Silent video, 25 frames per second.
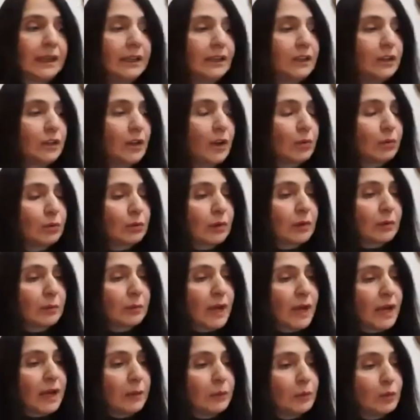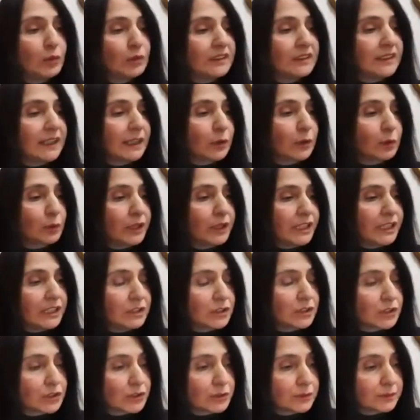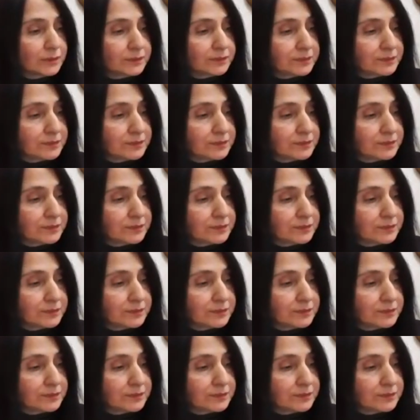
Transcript: You know, Mahmoud Darwish